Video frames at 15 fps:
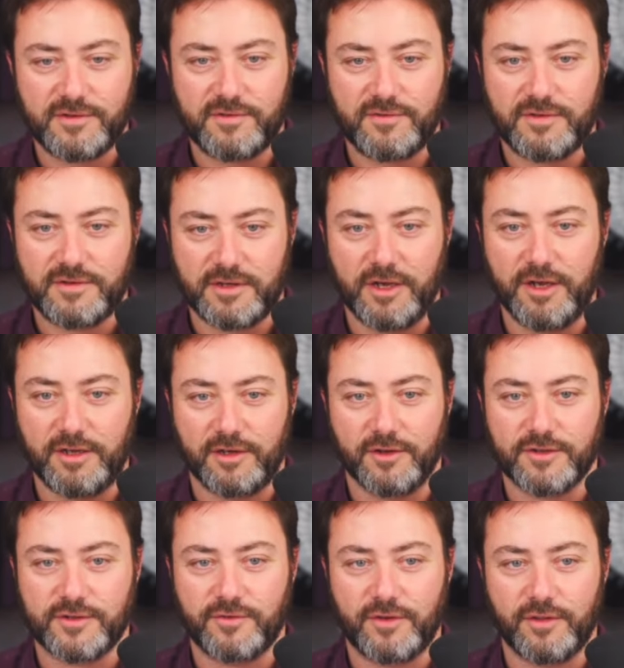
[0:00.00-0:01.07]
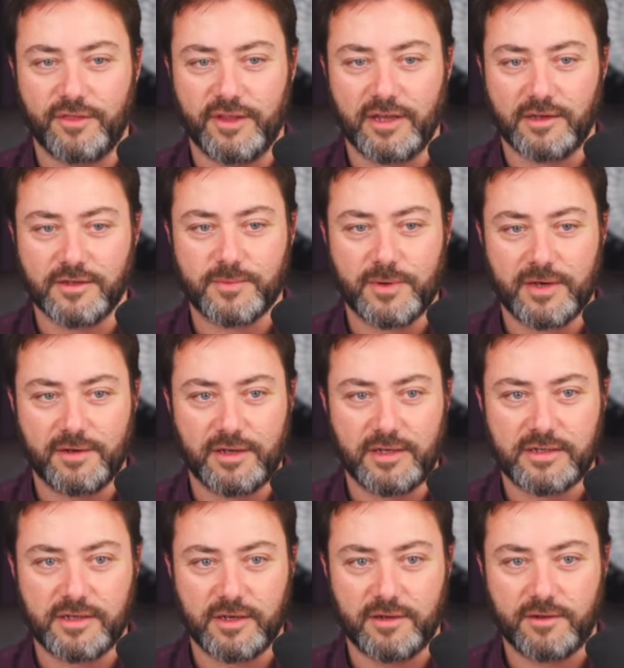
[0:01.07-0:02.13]
heard lots of good things. Apparently it's
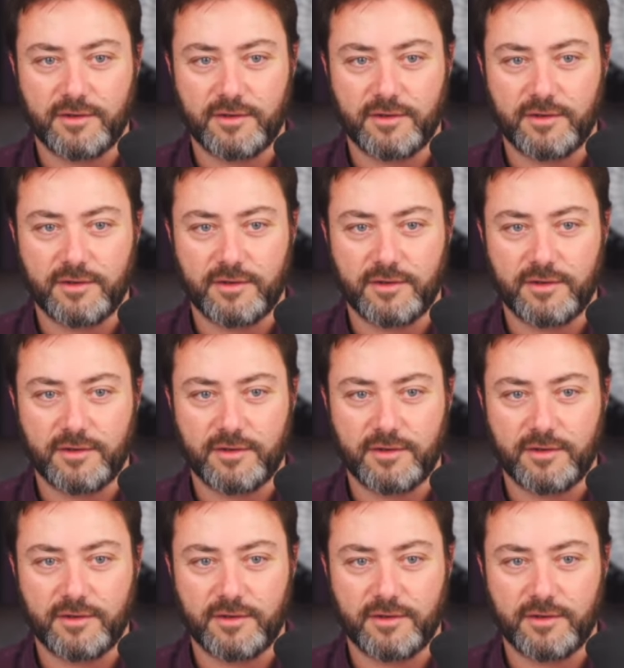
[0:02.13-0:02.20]
good.